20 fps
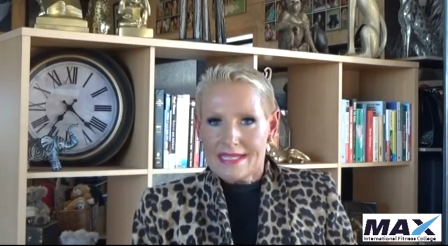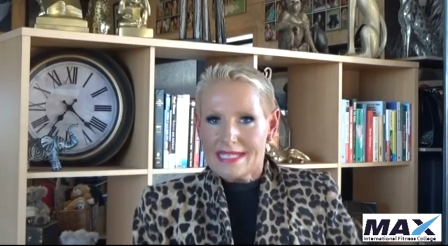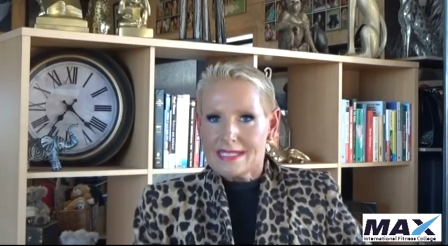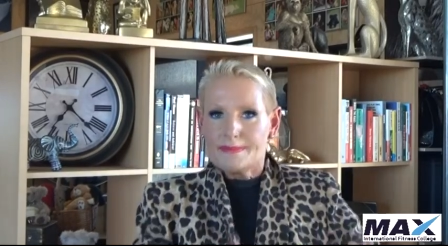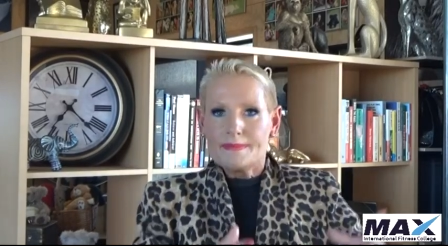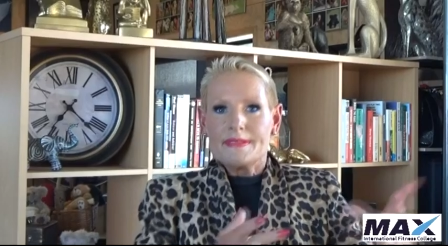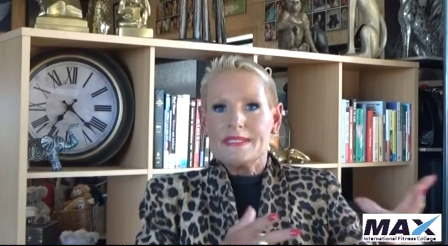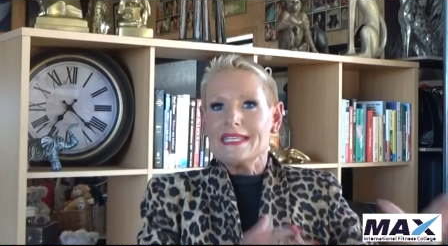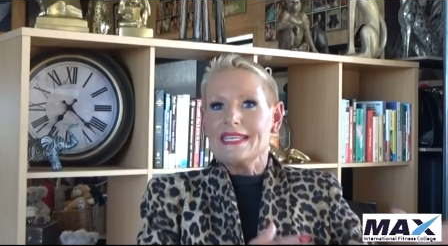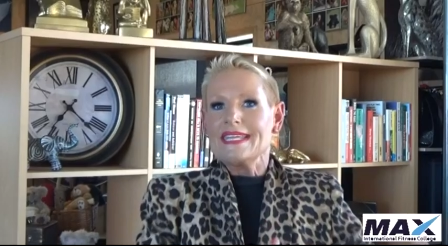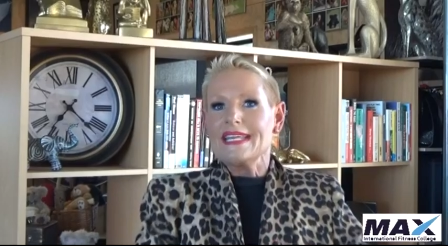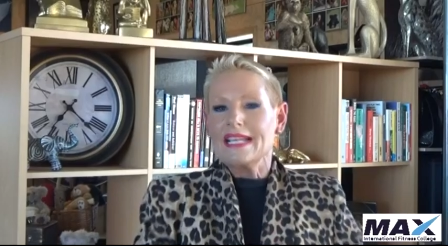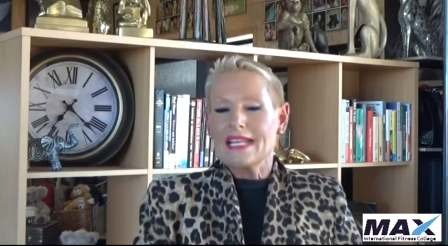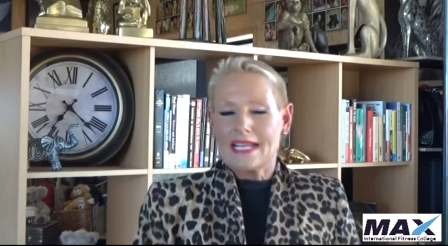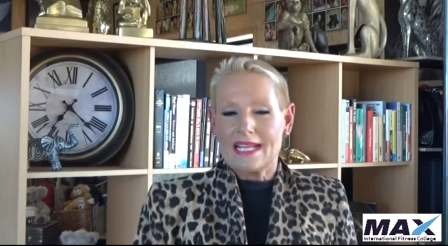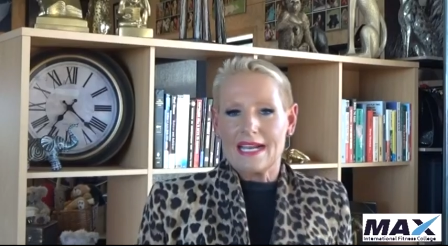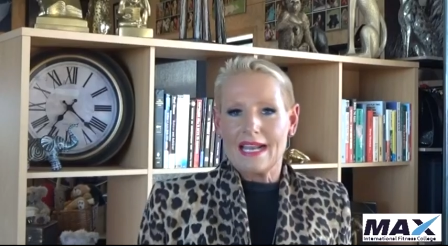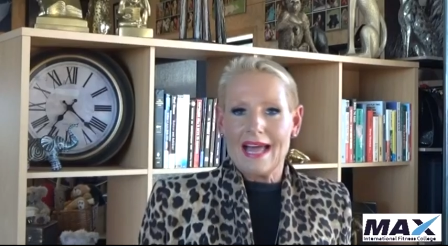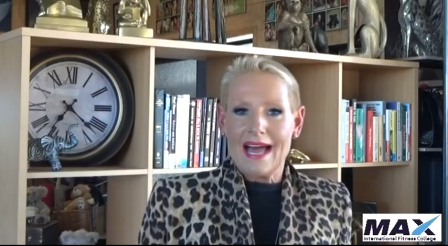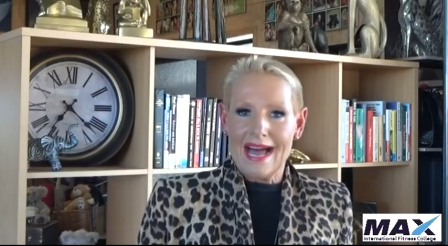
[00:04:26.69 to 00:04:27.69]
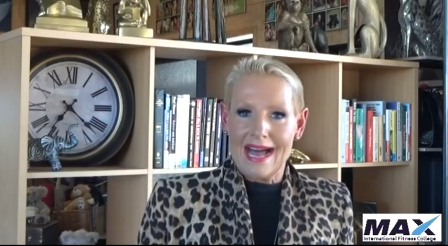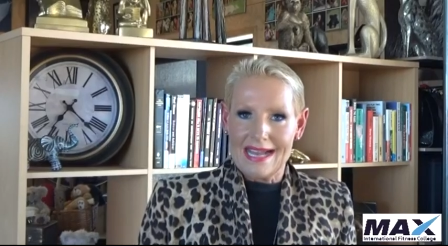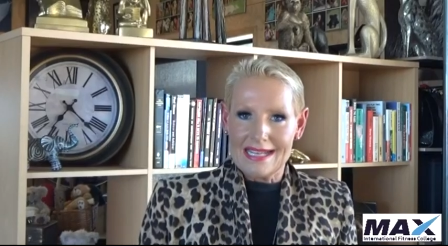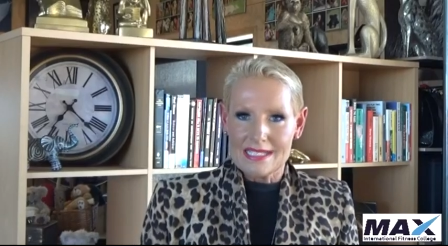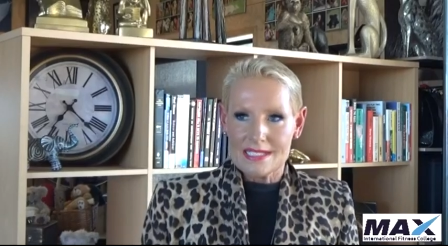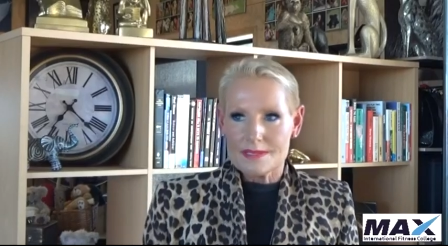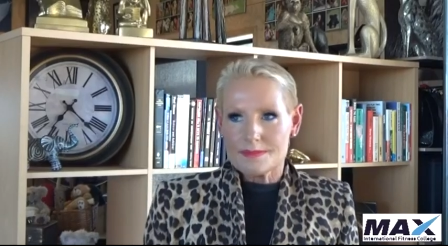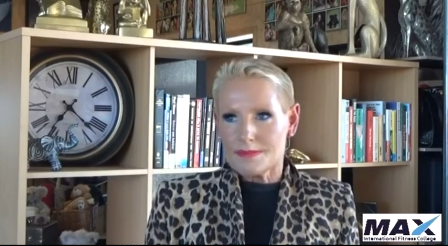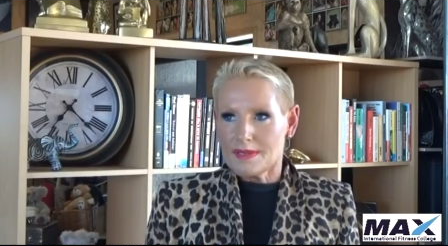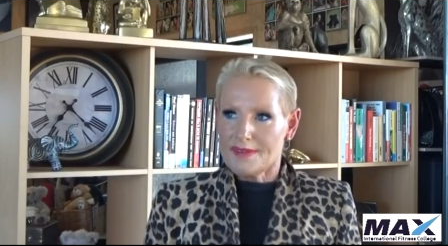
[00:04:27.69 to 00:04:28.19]
this particular
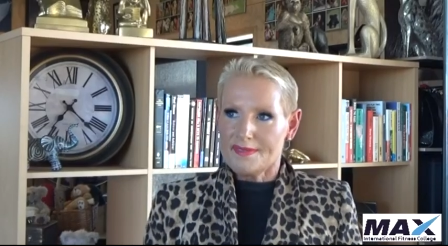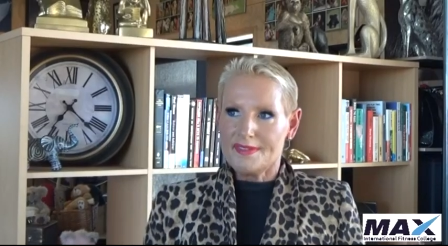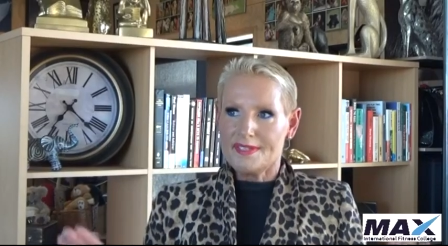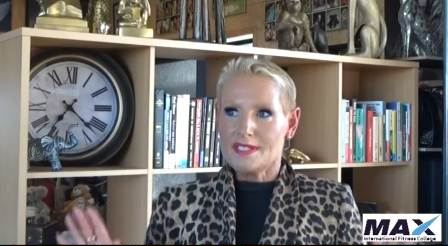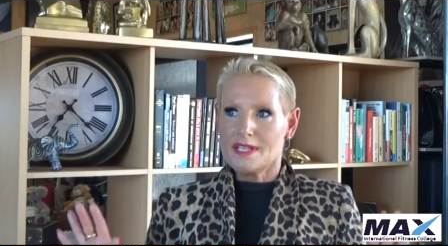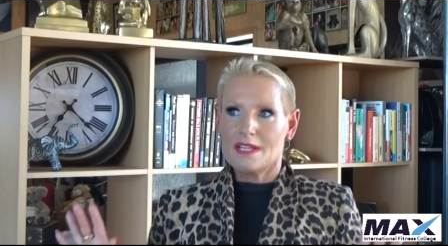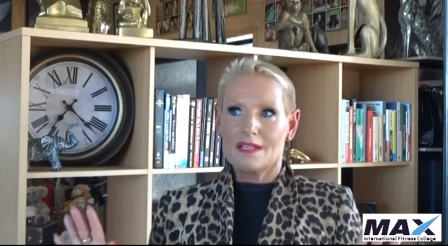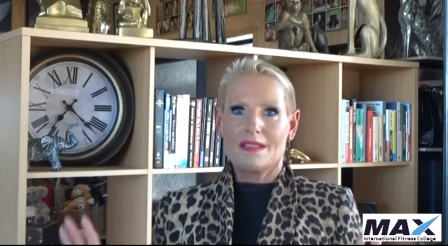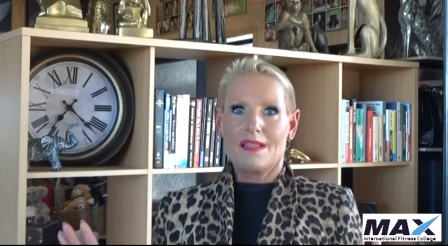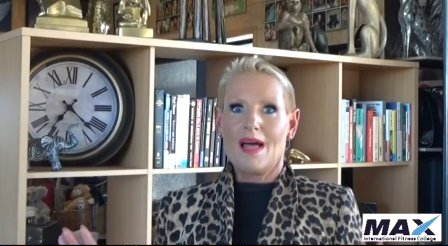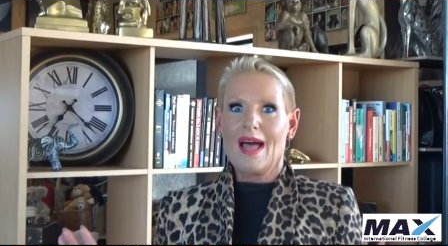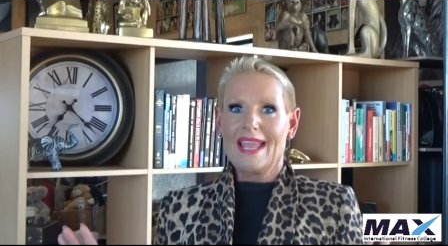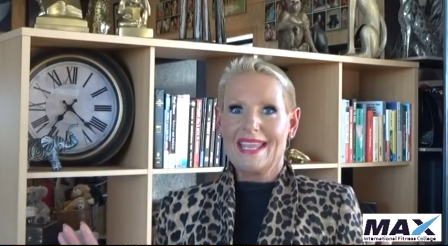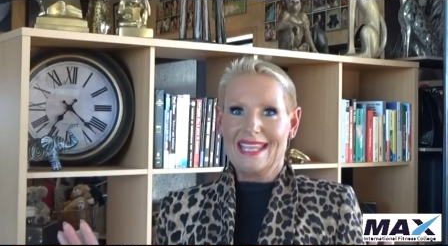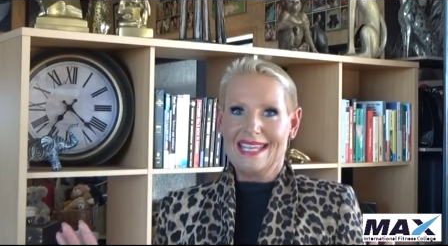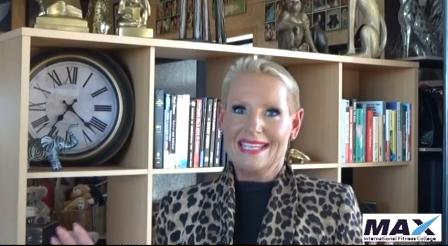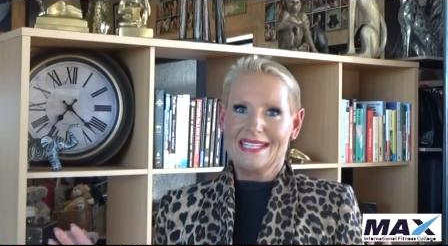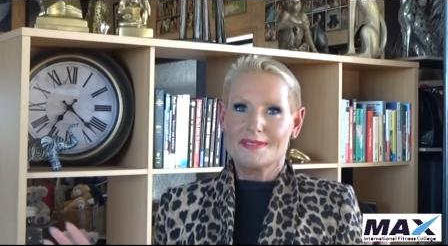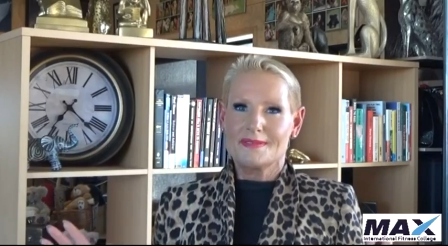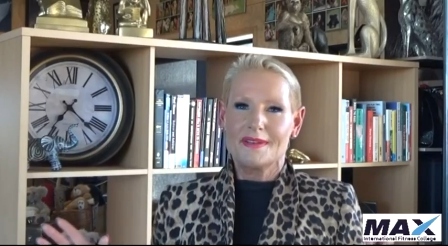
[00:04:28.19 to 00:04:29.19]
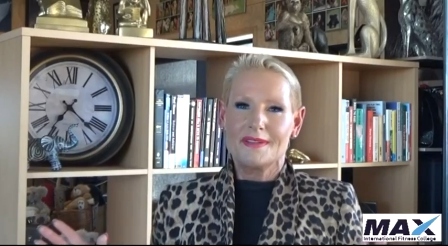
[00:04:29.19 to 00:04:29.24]
class. What if you don't like it?